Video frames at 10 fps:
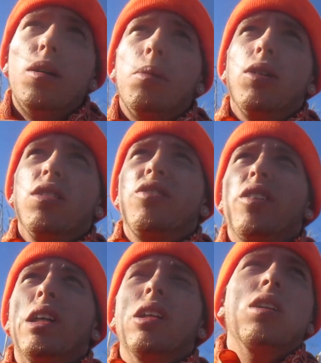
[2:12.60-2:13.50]
But no, it's
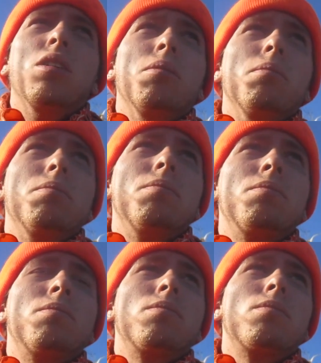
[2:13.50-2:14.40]
fine. Um,
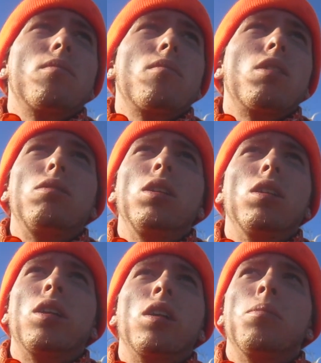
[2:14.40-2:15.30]
we
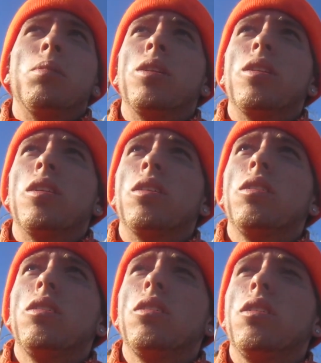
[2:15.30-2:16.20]
didn't kick up anything.
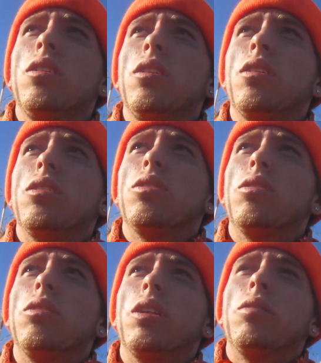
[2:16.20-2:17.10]

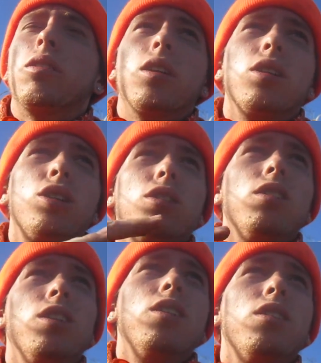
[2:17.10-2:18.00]
So now we're gonna chill
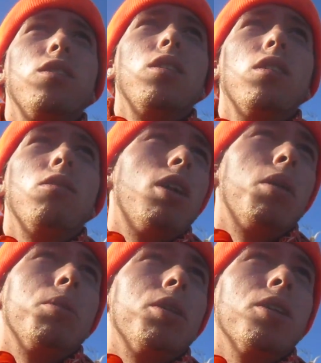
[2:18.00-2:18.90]
here. Well,
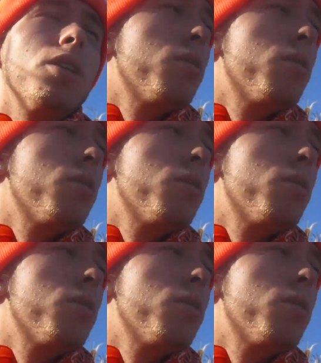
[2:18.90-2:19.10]
I'm here.